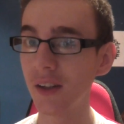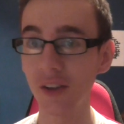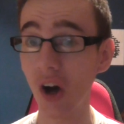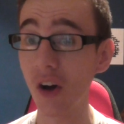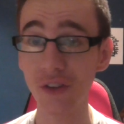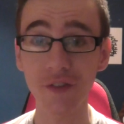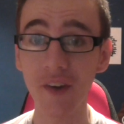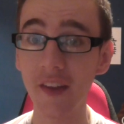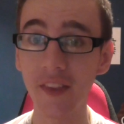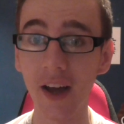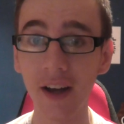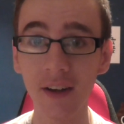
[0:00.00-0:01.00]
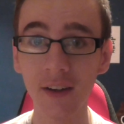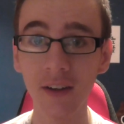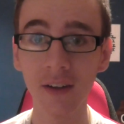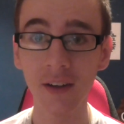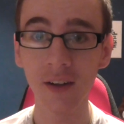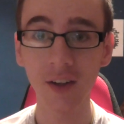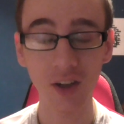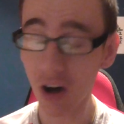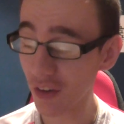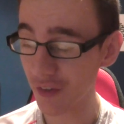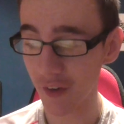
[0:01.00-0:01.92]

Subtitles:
You can't defend that. You can't